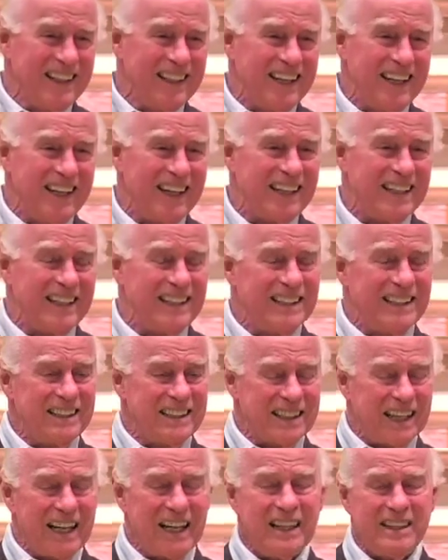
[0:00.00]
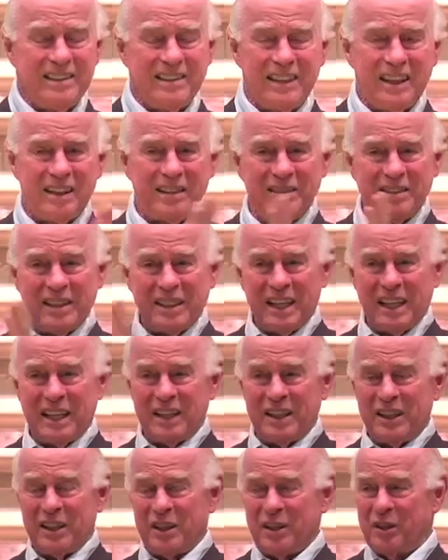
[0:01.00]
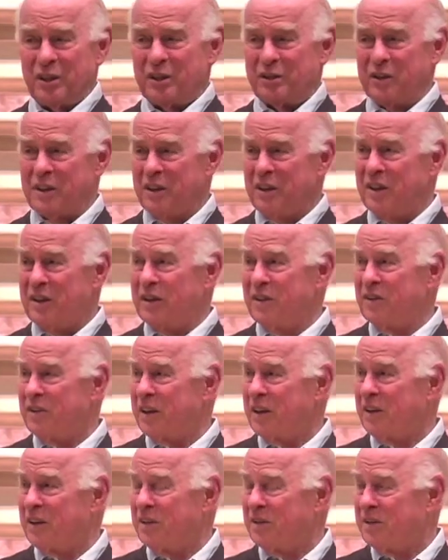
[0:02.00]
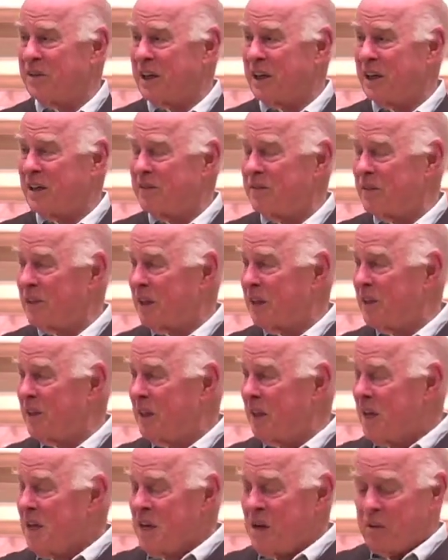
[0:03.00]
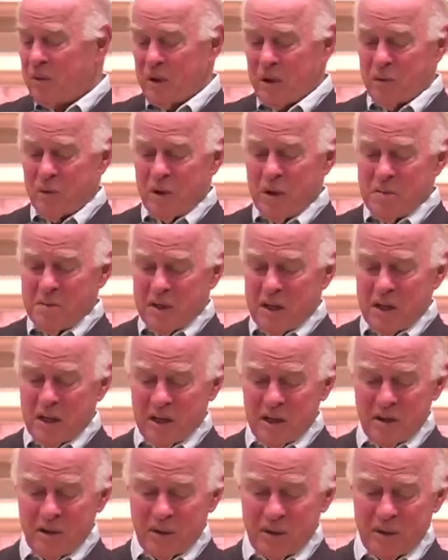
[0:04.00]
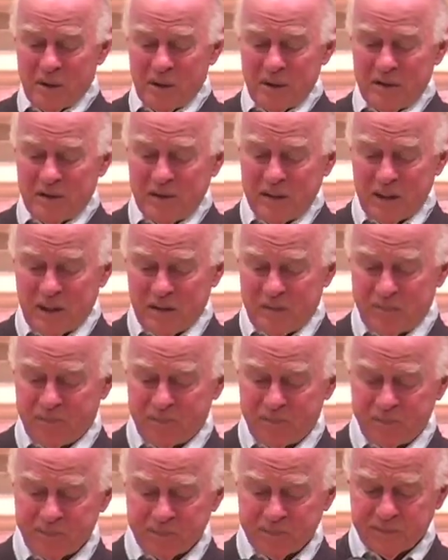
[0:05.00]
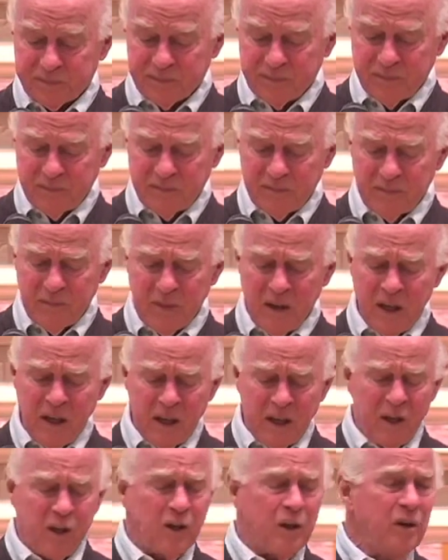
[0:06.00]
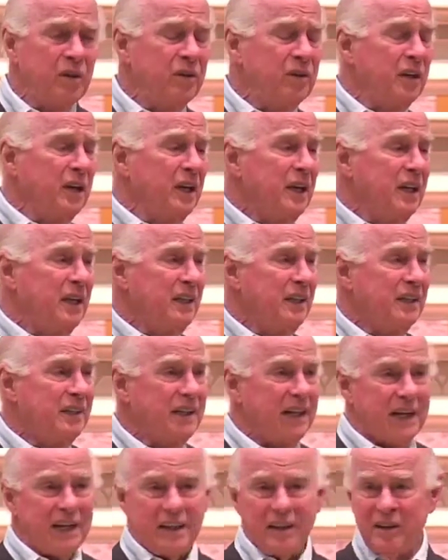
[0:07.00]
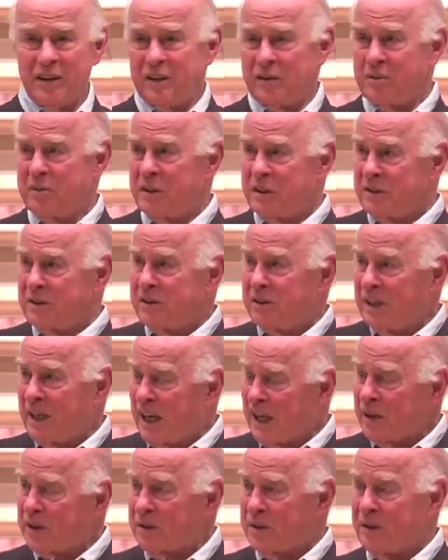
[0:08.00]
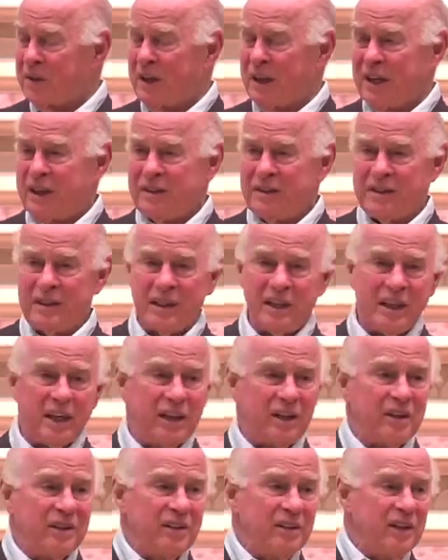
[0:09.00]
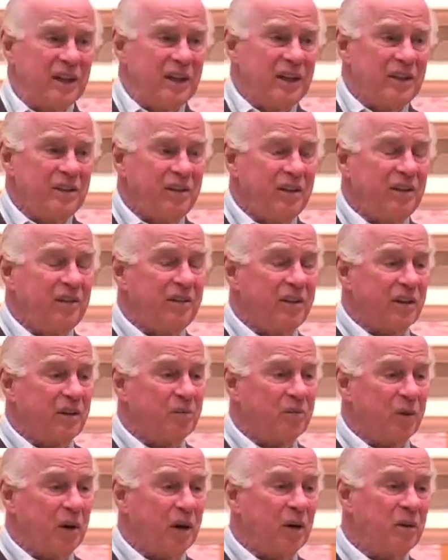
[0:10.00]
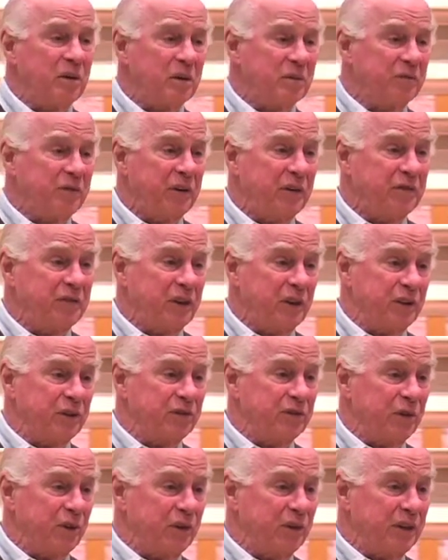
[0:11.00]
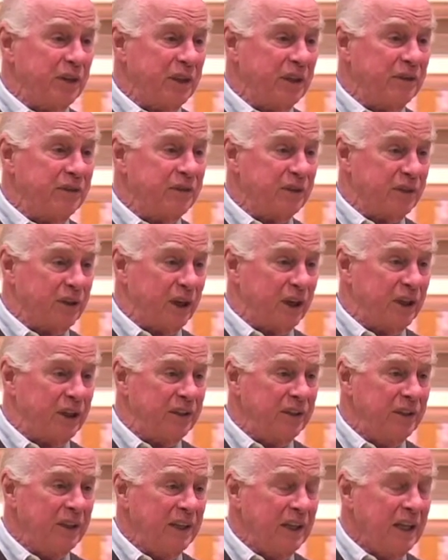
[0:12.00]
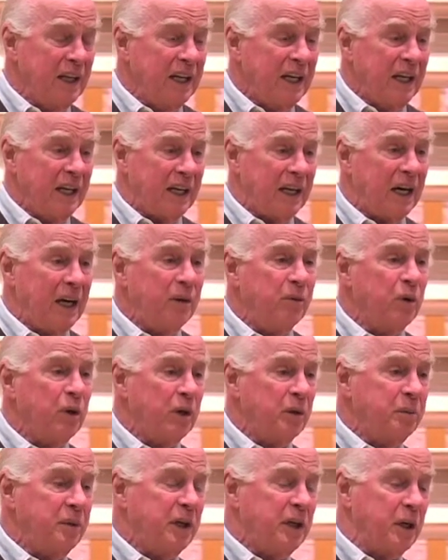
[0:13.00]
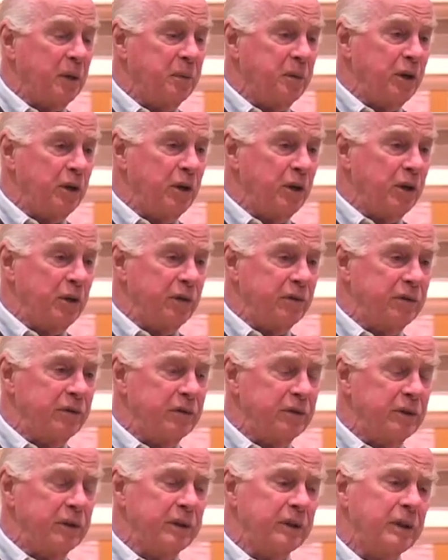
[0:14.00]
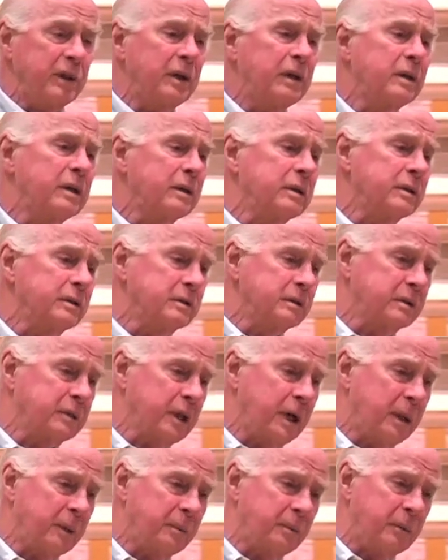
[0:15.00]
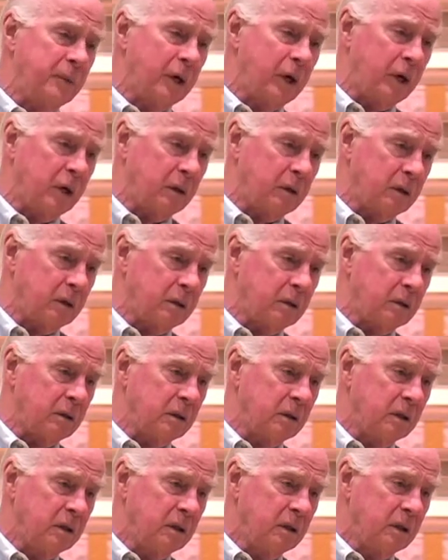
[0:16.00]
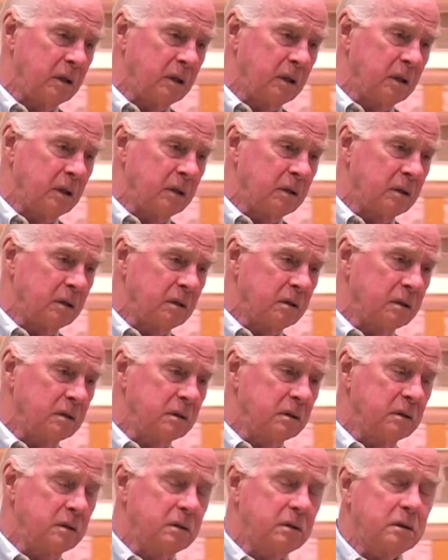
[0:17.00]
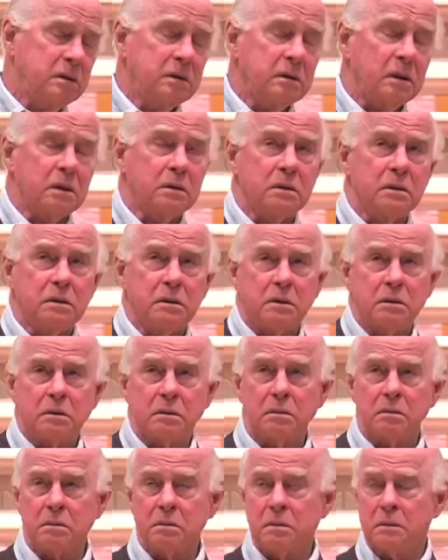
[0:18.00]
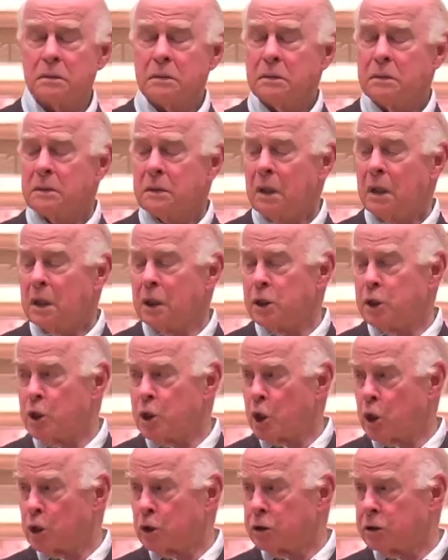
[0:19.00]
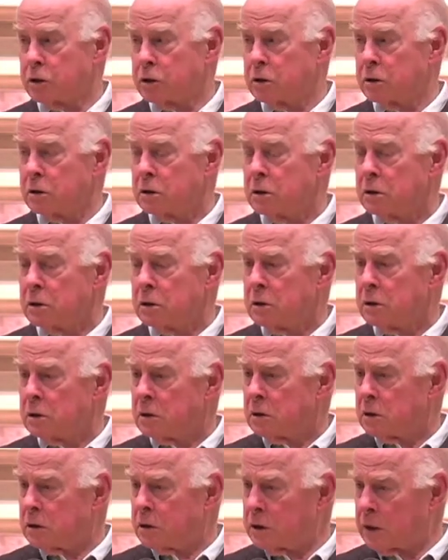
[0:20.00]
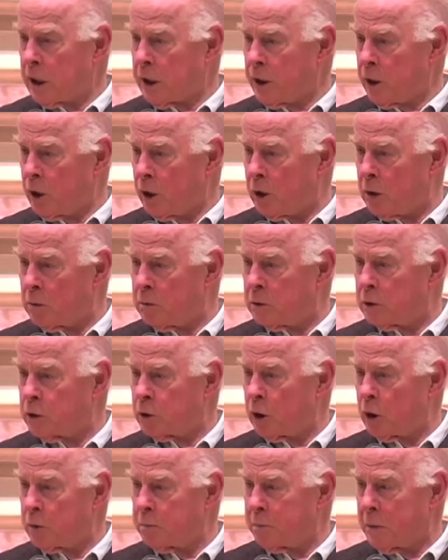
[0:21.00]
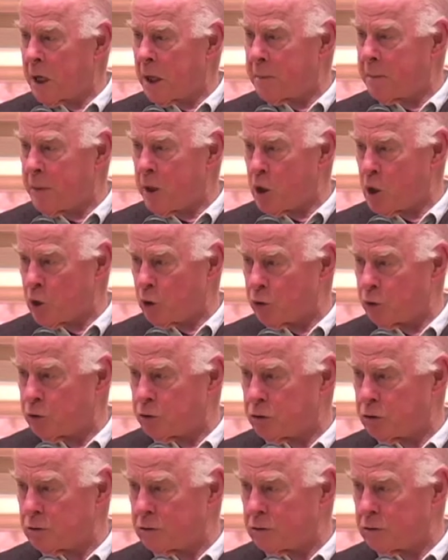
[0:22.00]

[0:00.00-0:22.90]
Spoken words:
And the guys have to kind of get over to this other side of life where women aren't always, you know, they have been categorized. And now she says, well, I'm 50 years old, the kids are gone, and I want to become a nurse. And he said, oh, come on. Jeez. A nurse. Stay home and cook my meals.